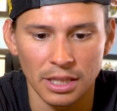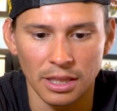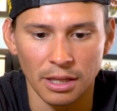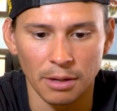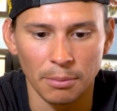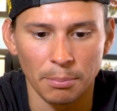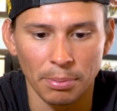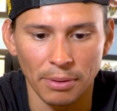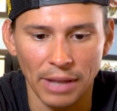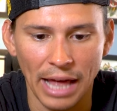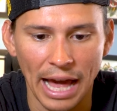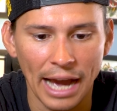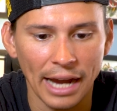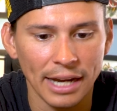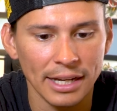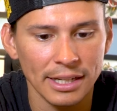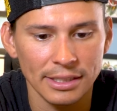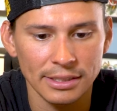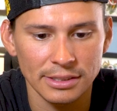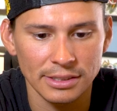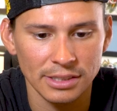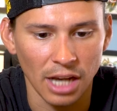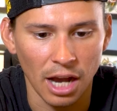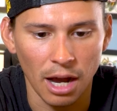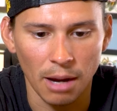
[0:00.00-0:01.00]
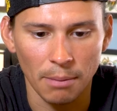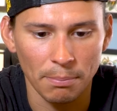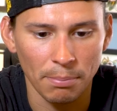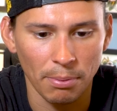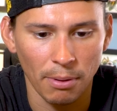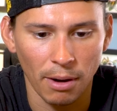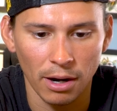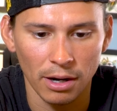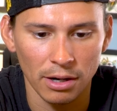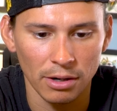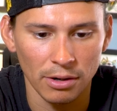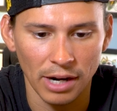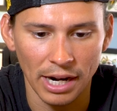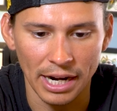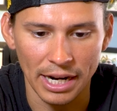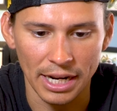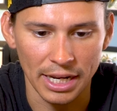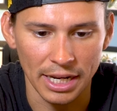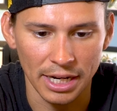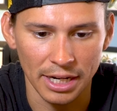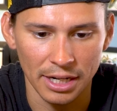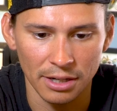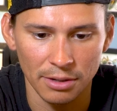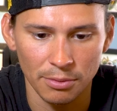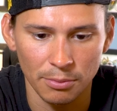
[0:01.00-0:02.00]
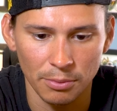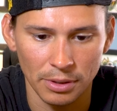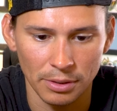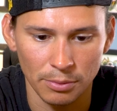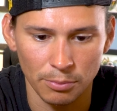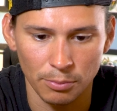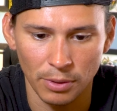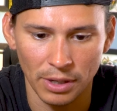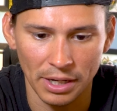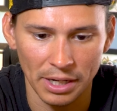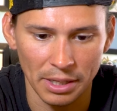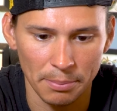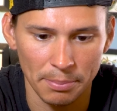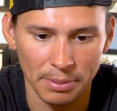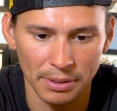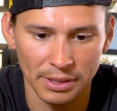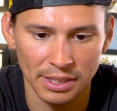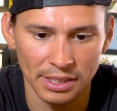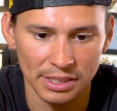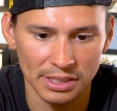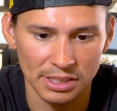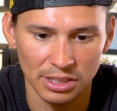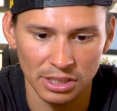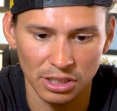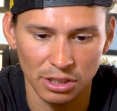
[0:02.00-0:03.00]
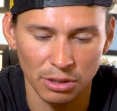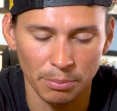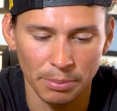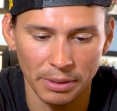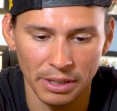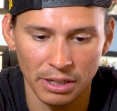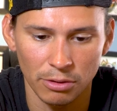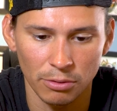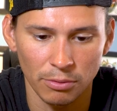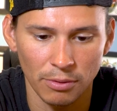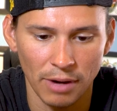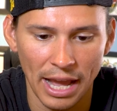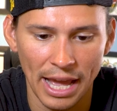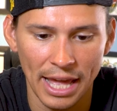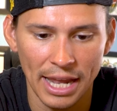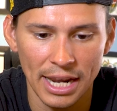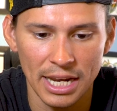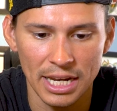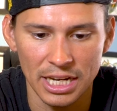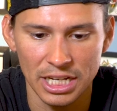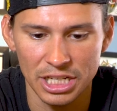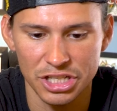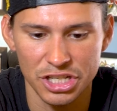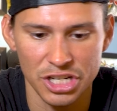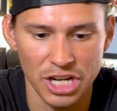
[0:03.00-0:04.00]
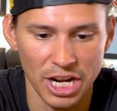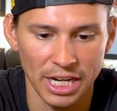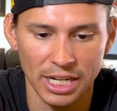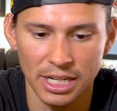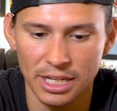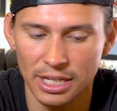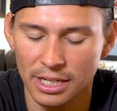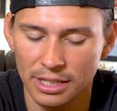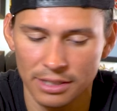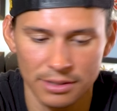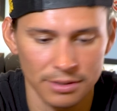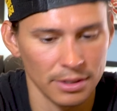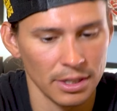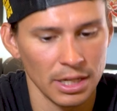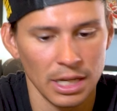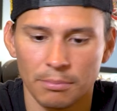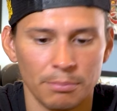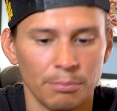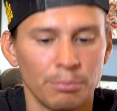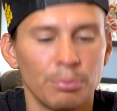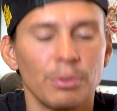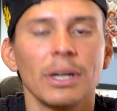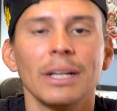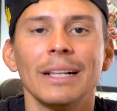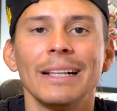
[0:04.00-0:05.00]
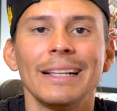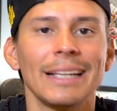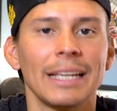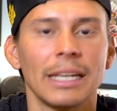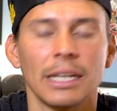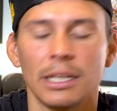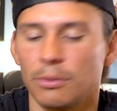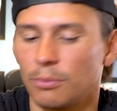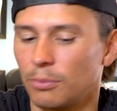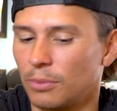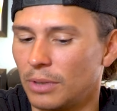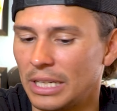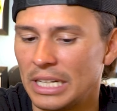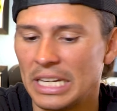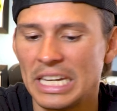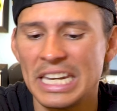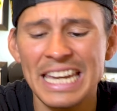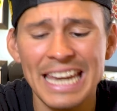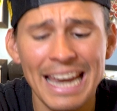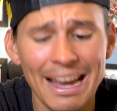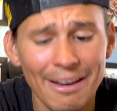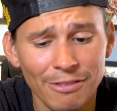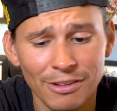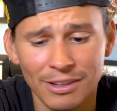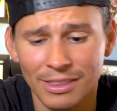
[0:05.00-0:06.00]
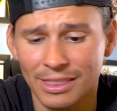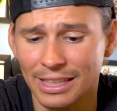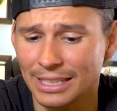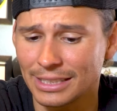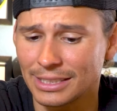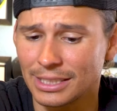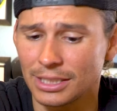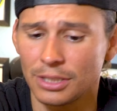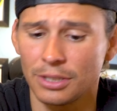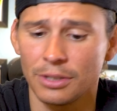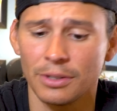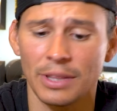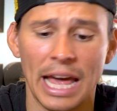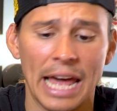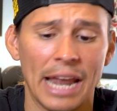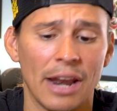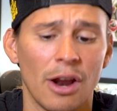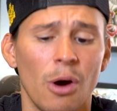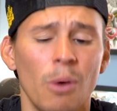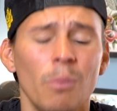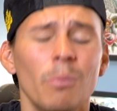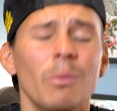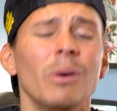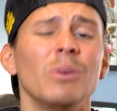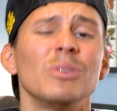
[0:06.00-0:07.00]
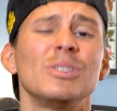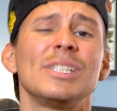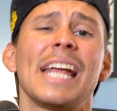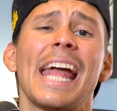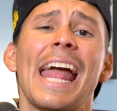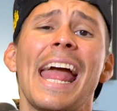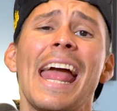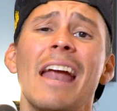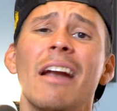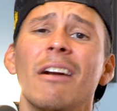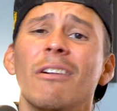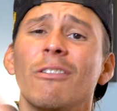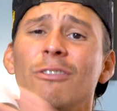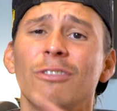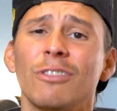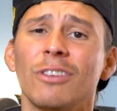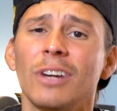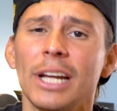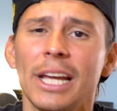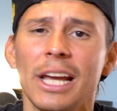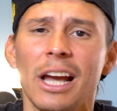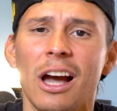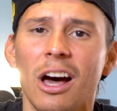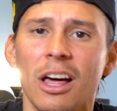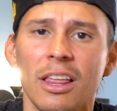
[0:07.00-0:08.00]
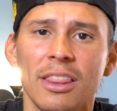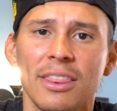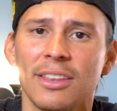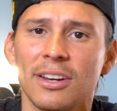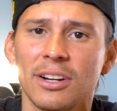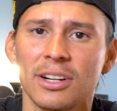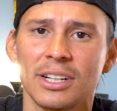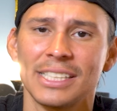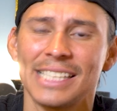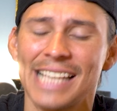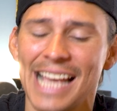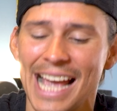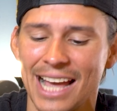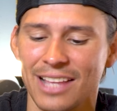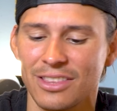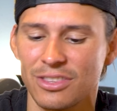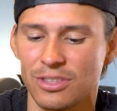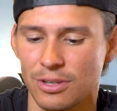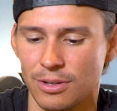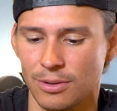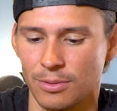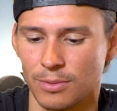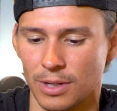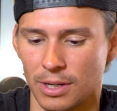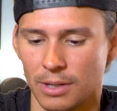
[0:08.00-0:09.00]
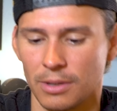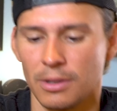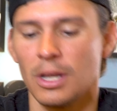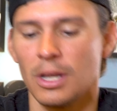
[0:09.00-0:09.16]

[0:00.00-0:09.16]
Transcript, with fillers: the black top part right here where, where he put this little bit of red and he shaded it. Brilliant, would never think to do that. Almost every other tattooer